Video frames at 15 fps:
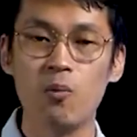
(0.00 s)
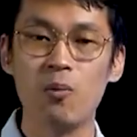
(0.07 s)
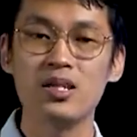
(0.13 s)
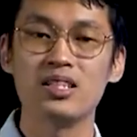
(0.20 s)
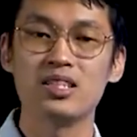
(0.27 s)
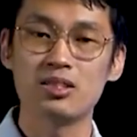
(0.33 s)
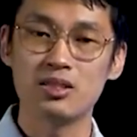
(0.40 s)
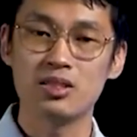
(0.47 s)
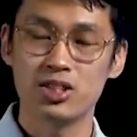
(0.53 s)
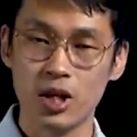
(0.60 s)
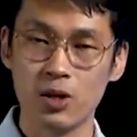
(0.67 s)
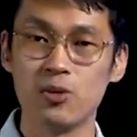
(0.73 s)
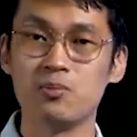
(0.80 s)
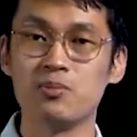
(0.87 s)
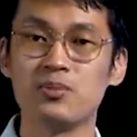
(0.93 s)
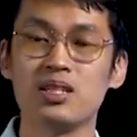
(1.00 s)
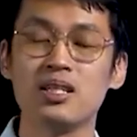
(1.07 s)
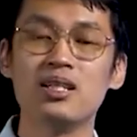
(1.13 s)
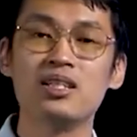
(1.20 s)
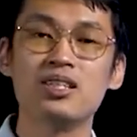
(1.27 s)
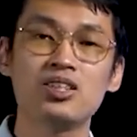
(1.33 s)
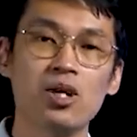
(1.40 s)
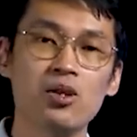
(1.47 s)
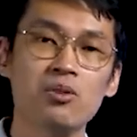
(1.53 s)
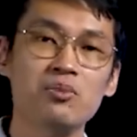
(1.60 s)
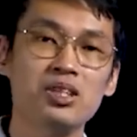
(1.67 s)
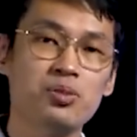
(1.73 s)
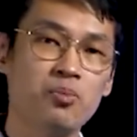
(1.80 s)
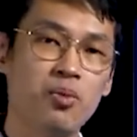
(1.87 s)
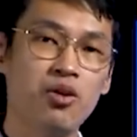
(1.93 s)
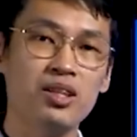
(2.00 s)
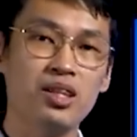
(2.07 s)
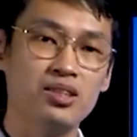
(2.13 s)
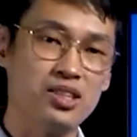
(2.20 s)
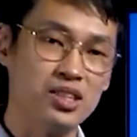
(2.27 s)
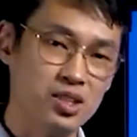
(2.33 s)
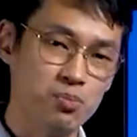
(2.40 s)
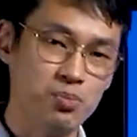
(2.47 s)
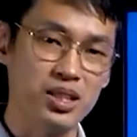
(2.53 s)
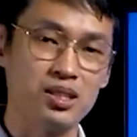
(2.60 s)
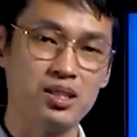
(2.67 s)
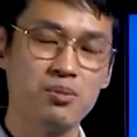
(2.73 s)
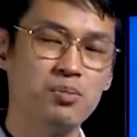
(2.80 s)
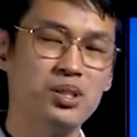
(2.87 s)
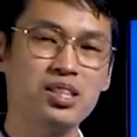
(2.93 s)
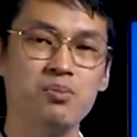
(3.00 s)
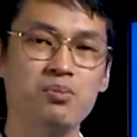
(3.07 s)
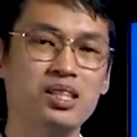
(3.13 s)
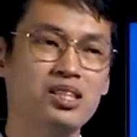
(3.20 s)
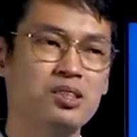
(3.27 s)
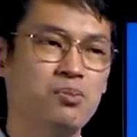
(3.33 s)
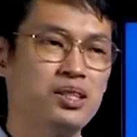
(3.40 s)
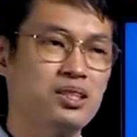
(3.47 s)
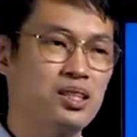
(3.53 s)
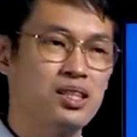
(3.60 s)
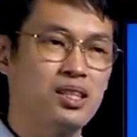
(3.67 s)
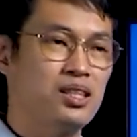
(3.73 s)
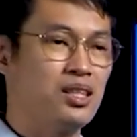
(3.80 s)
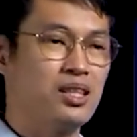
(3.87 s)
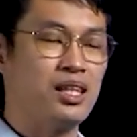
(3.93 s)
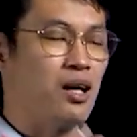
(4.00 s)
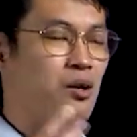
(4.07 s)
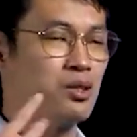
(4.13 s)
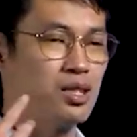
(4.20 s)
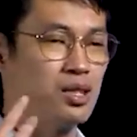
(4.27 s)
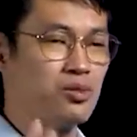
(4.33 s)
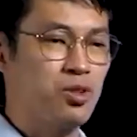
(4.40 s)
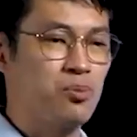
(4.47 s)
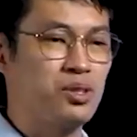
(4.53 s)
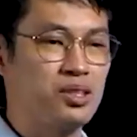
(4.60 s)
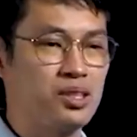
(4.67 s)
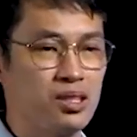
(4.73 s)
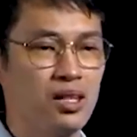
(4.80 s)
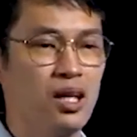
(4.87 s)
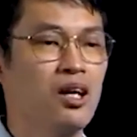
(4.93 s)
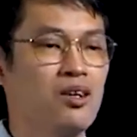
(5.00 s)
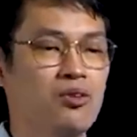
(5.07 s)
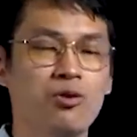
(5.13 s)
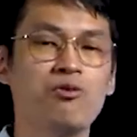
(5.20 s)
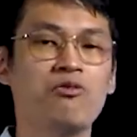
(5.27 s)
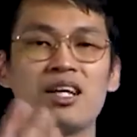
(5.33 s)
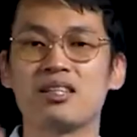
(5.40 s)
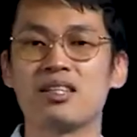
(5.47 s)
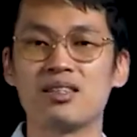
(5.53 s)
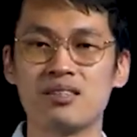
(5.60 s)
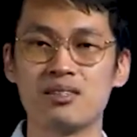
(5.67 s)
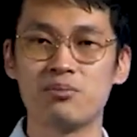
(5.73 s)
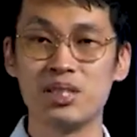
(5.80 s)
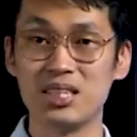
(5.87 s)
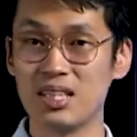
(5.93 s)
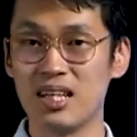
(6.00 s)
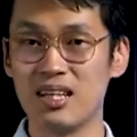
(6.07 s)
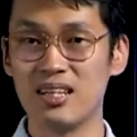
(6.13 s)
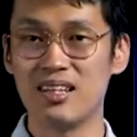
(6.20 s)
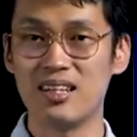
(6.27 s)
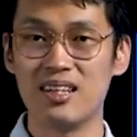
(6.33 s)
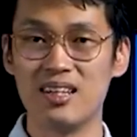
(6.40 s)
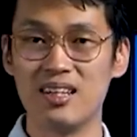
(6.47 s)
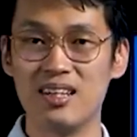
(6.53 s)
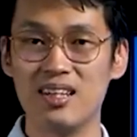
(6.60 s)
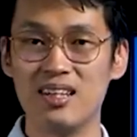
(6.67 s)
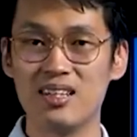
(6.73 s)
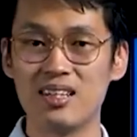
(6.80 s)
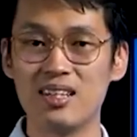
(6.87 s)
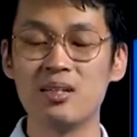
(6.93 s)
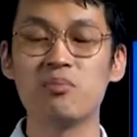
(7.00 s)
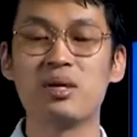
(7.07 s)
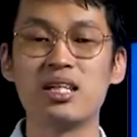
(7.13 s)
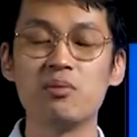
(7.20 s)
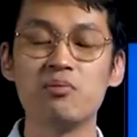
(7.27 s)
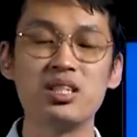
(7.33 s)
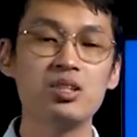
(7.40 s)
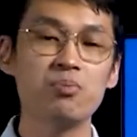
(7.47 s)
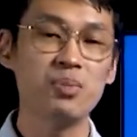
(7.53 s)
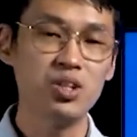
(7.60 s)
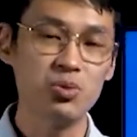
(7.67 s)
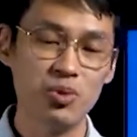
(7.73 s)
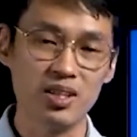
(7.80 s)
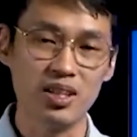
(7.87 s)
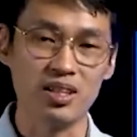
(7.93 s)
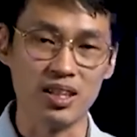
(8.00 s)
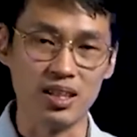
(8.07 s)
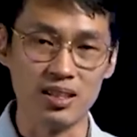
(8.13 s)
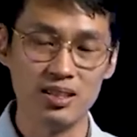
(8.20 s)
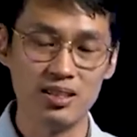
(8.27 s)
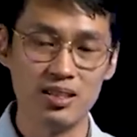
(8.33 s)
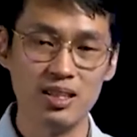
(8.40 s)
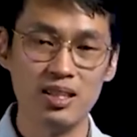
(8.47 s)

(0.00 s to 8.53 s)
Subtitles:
What is shalom? Shalom is more than just peace. Peace means basically in our terms normally just no fighting, peace. But it means much more than that.